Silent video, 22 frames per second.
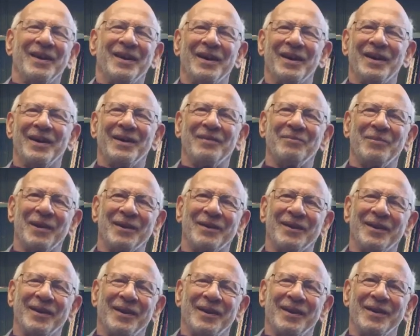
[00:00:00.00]
Yeah, uh,
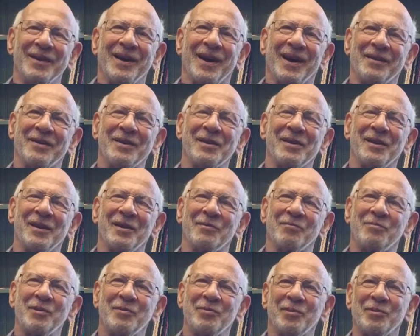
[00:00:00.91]
but yeah, I think a
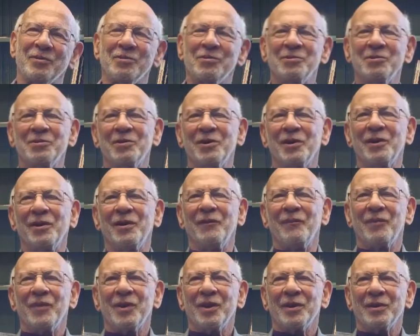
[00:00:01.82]
lot of people who uh,
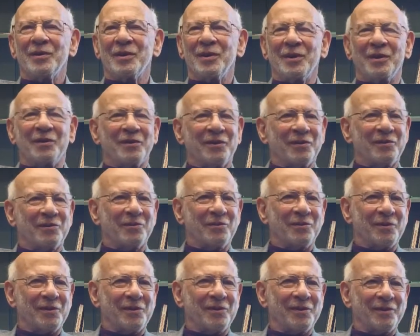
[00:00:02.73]
take this
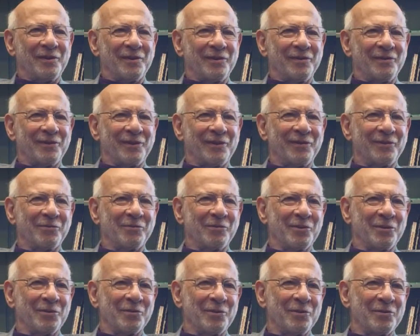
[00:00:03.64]
course, Introduction
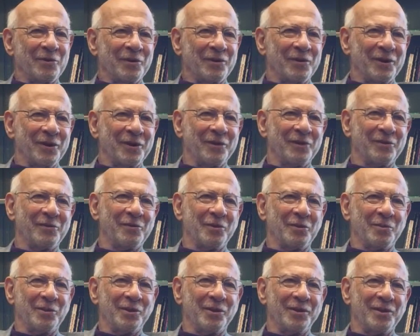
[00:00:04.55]
to World Music, think it's
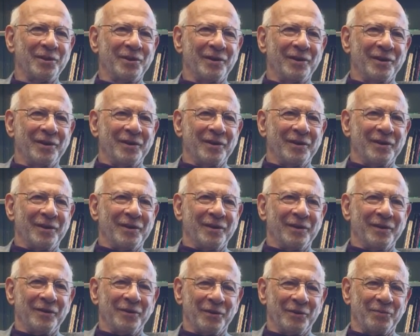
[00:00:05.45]
going to be
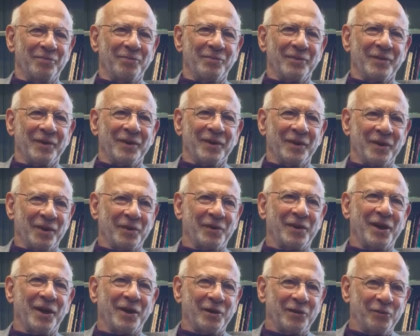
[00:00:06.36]
the,
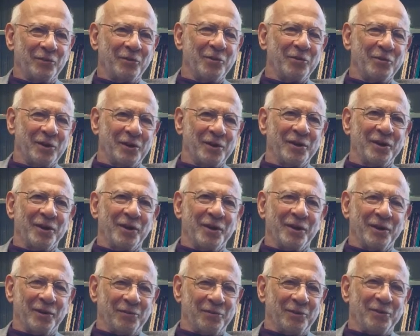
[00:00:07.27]
the kind of music
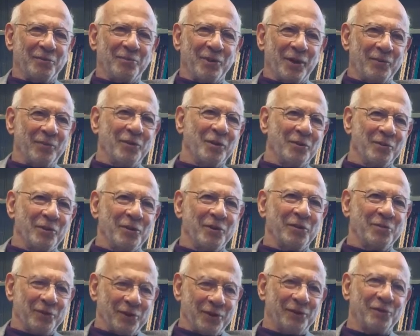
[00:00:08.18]
popular
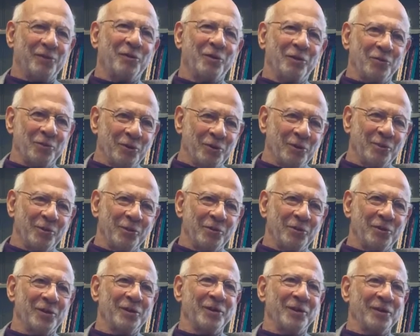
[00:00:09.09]
music, which is called world
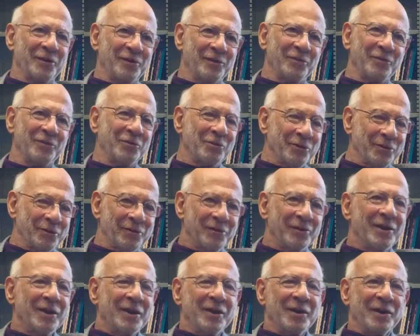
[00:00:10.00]
music, that is
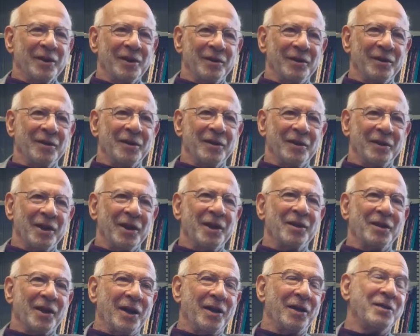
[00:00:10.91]
fusion, and mm-hmm. and
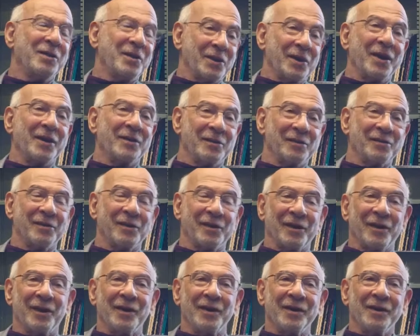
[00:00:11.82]
that, I think that is
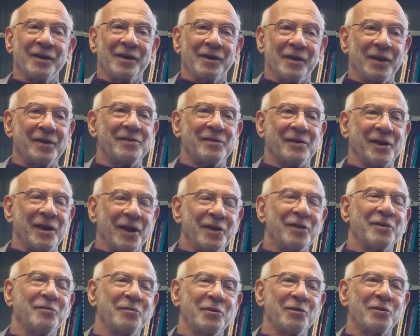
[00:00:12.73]
a, that's a
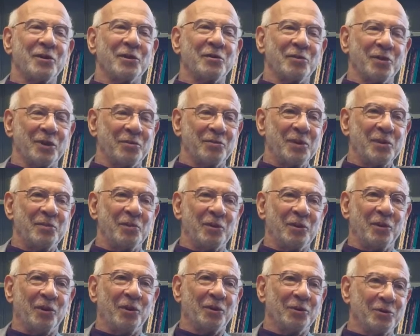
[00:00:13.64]
kind of music which
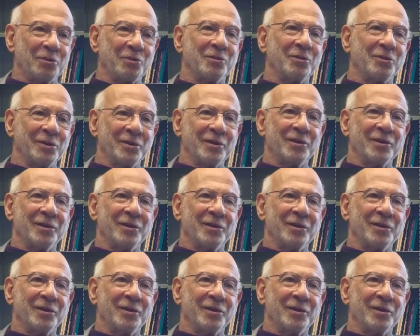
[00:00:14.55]
people ought to